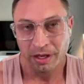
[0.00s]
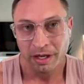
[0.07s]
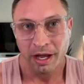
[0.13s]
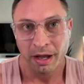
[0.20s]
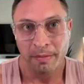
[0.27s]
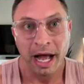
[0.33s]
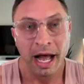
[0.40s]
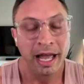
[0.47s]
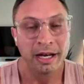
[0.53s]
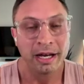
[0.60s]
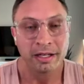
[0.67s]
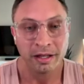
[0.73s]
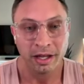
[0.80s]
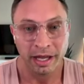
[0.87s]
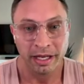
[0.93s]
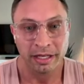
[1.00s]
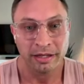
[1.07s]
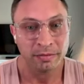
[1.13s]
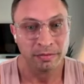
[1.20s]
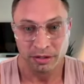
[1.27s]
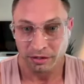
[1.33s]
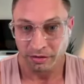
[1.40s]
I had a client that
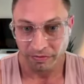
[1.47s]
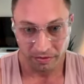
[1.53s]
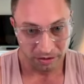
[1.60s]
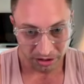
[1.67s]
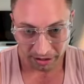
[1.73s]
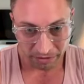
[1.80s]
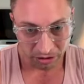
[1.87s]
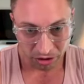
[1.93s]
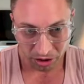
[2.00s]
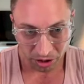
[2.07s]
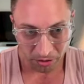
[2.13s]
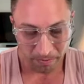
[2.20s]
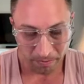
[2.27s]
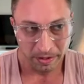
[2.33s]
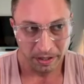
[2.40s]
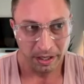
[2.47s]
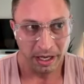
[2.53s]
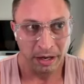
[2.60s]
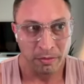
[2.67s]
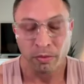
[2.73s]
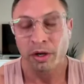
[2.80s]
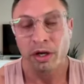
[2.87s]
was his first ever show,
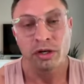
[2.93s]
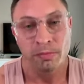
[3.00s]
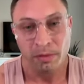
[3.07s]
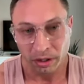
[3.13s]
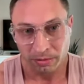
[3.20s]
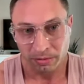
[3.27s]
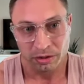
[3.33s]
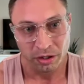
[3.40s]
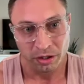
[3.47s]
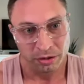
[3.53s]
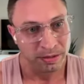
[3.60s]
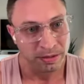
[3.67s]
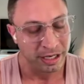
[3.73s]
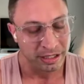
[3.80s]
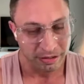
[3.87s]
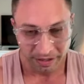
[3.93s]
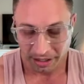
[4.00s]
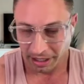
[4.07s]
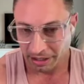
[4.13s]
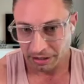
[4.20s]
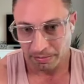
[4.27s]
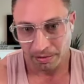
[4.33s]
and we are going to do multiple shows, but he has a
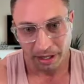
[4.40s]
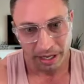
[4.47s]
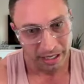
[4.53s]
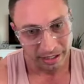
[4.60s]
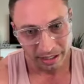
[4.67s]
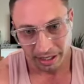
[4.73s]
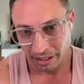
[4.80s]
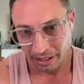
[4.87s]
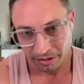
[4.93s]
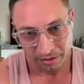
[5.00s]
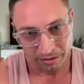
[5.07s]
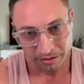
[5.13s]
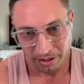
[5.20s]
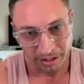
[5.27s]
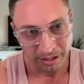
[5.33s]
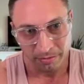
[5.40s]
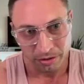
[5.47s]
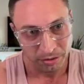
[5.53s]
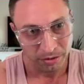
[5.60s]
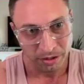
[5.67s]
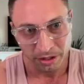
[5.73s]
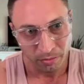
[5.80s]
vacation planned and kind of couldn't end up
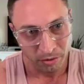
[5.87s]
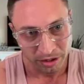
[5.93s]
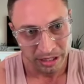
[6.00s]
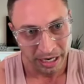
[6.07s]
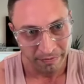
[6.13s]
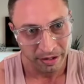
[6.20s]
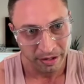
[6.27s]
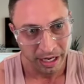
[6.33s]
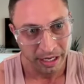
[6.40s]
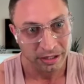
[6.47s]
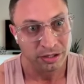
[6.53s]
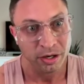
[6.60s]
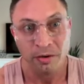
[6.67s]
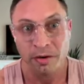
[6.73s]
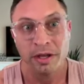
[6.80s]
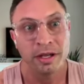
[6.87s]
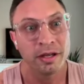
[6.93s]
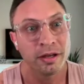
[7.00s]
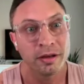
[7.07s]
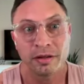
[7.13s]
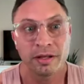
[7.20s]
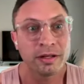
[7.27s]
doing the ones after that. So
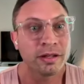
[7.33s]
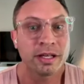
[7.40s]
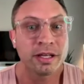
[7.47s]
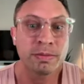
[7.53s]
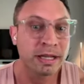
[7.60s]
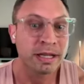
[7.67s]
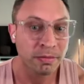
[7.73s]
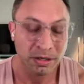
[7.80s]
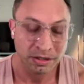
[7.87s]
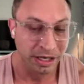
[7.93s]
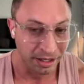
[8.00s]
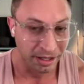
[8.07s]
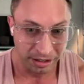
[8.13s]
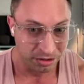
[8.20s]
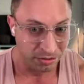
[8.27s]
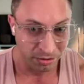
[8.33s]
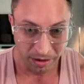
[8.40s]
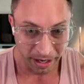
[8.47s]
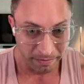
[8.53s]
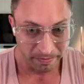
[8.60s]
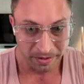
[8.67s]
let's make the most out of this one, right?